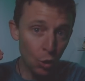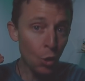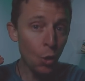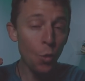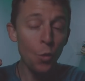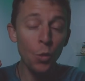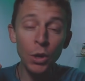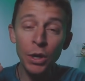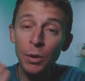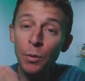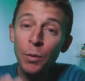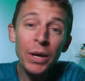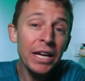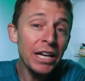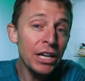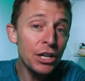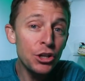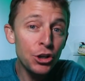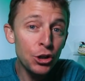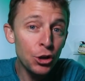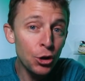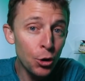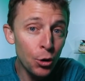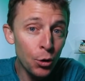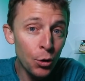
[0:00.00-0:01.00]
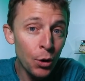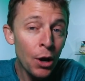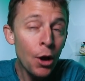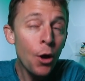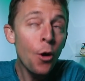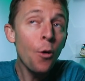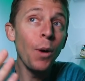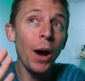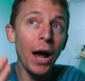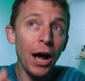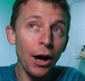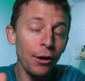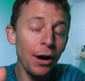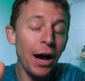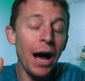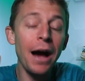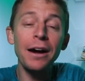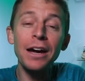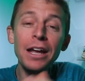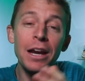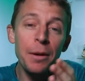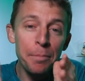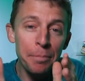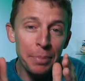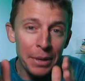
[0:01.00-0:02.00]
What we can do, well,
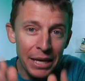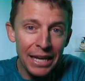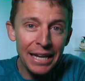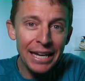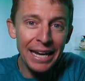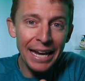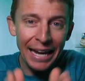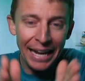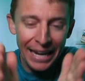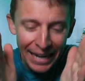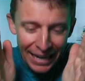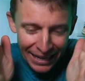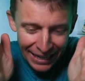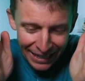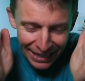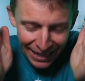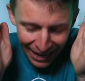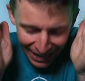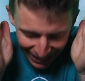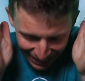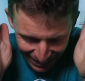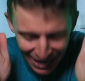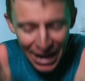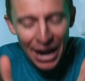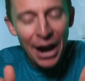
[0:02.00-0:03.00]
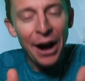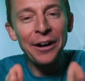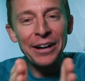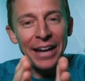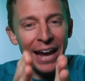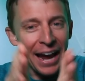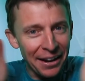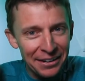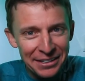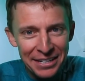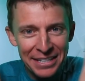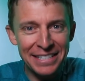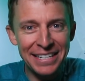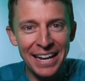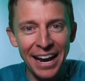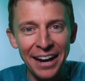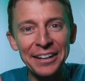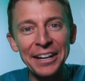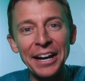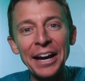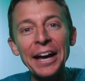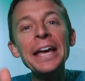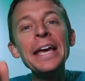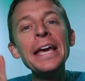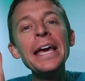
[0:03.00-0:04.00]
I'm gonna be in, okay, I'll just
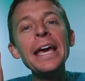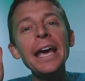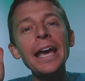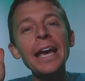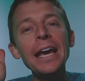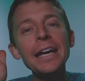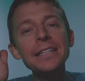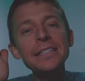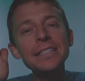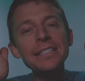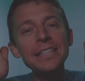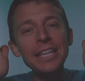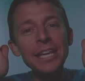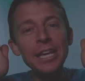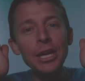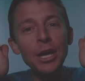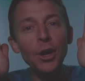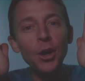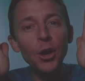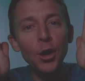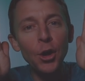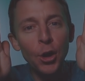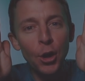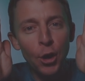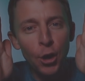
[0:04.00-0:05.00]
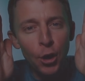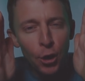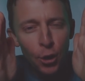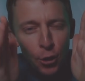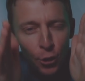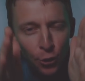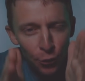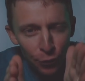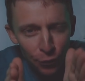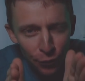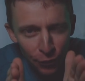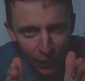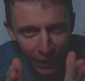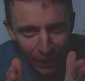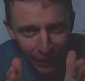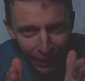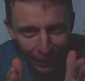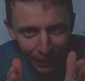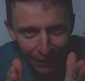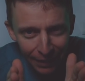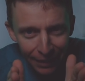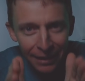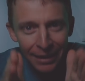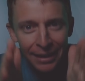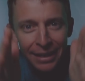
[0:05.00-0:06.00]
tell you, it's the
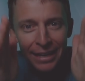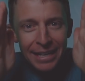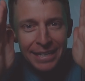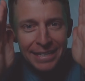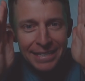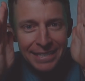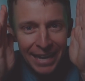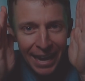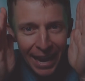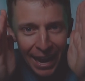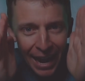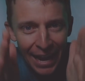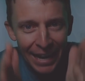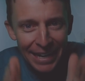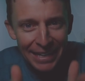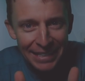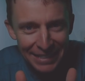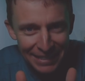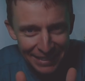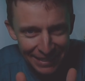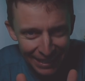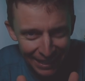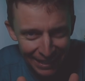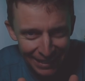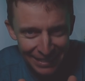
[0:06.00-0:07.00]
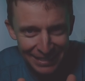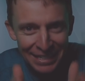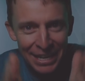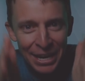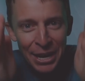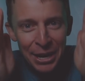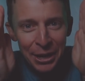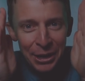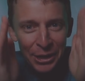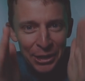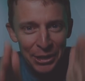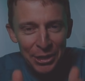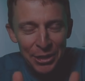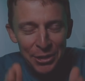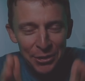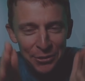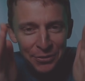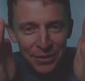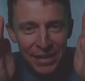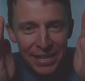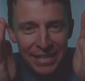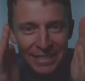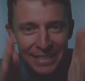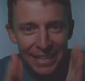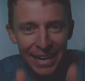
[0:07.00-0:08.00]
Irving, Texas.
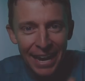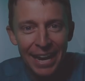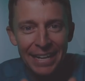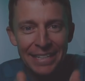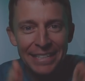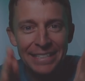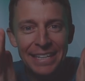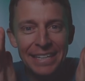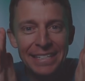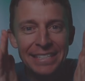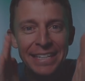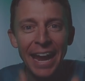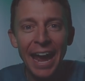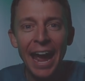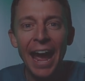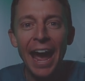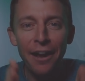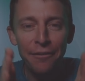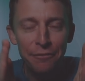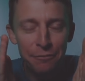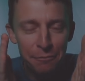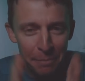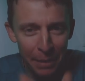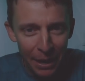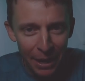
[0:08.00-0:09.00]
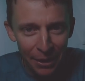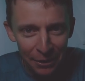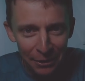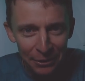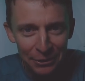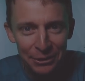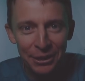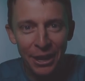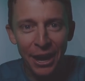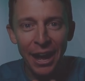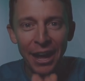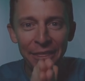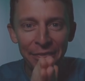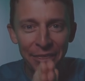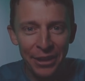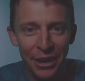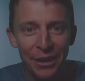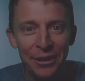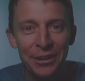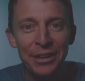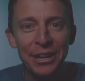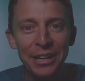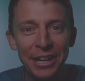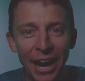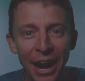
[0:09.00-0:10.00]
Irving, Texas half marathon.
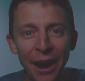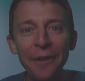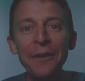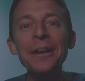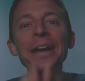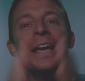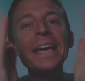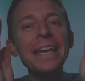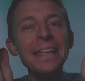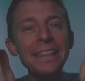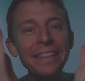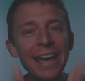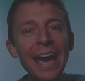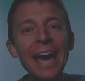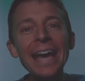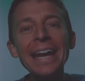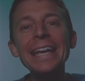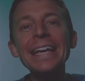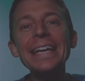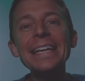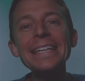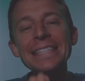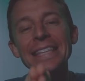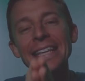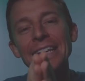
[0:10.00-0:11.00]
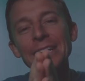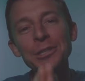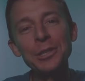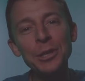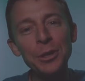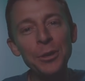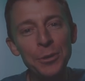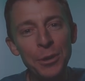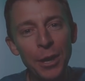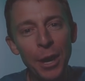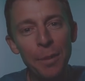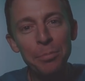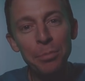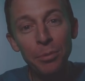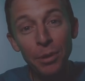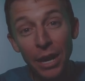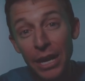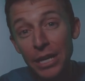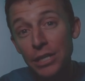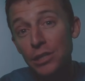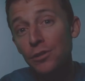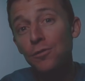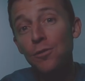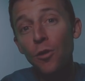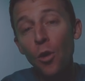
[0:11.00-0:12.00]
There you go. That is the tune-up
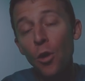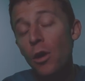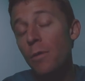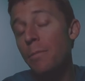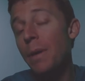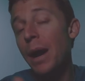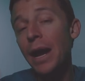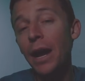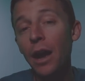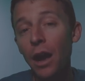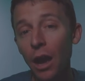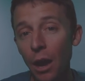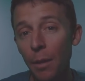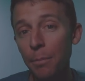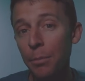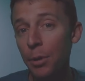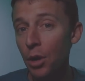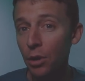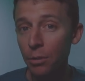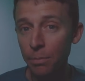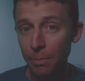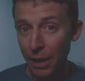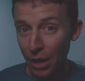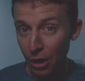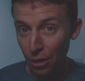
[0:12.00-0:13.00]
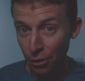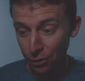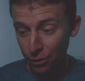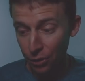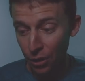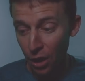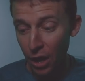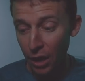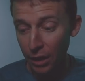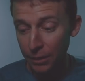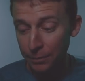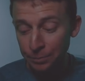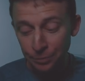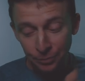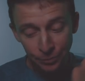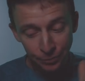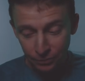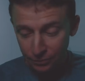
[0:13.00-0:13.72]
race for my Hamburg Marathon.